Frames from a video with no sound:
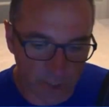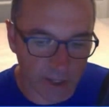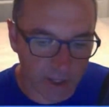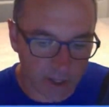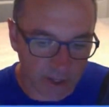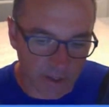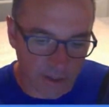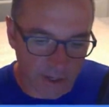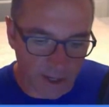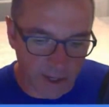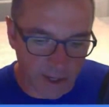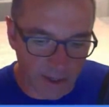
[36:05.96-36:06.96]
then
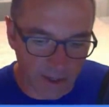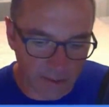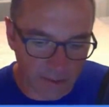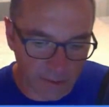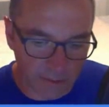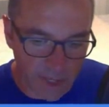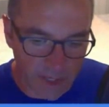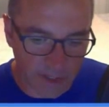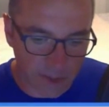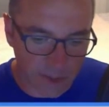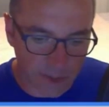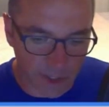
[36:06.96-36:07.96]
I make a
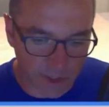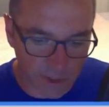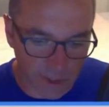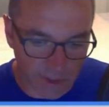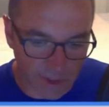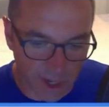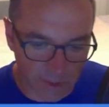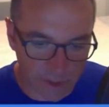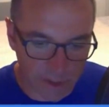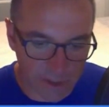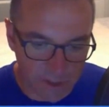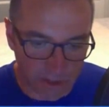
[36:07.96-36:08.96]
change, and then I release
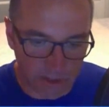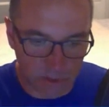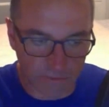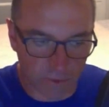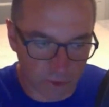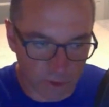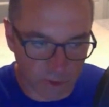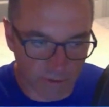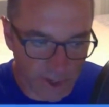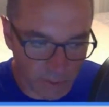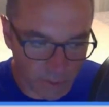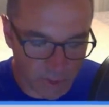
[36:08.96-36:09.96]
the new version of that
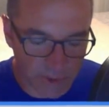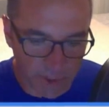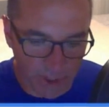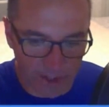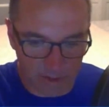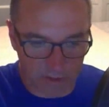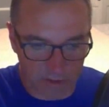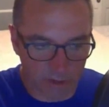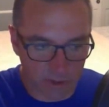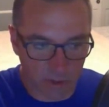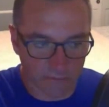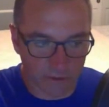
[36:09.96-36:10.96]
website to the
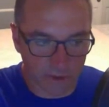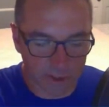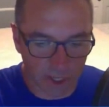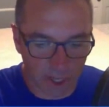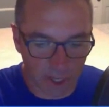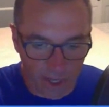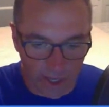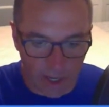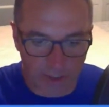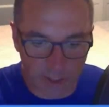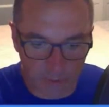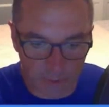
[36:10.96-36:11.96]
service, and I
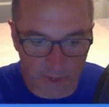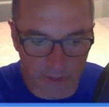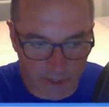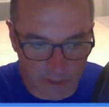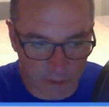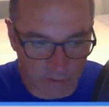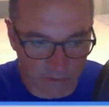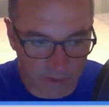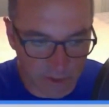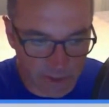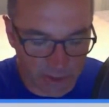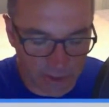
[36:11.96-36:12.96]
expect that service
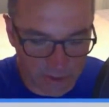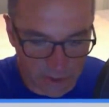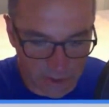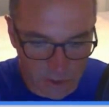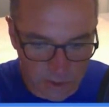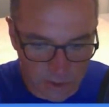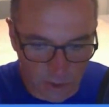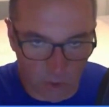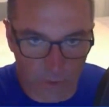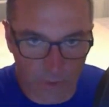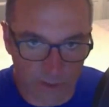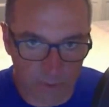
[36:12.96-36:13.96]
to just always
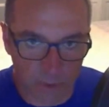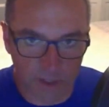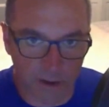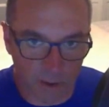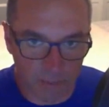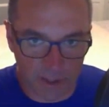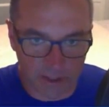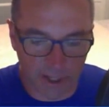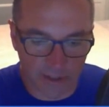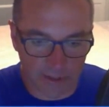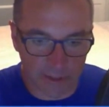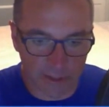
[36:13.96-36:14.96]
be there and be exactly the
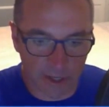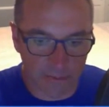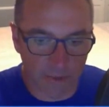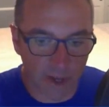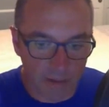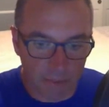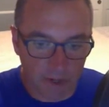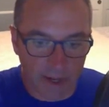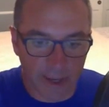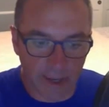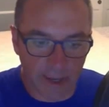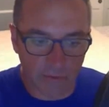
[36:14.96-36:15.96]
same. But I can't
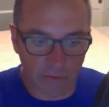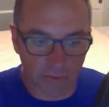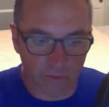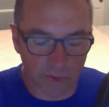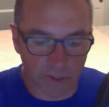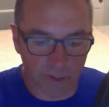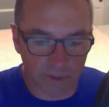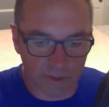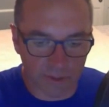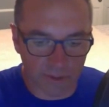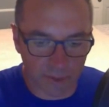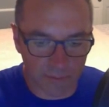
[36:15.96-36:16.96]
really
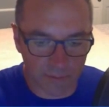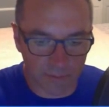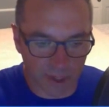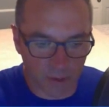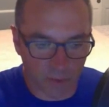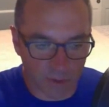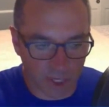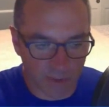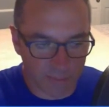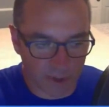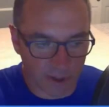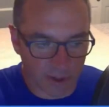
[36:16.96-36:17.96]
manipulate what's
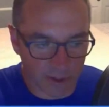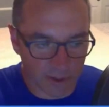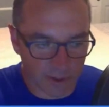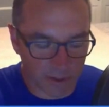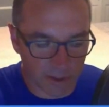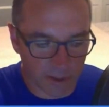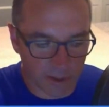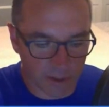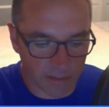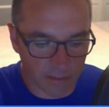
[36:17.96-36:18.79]
happening, on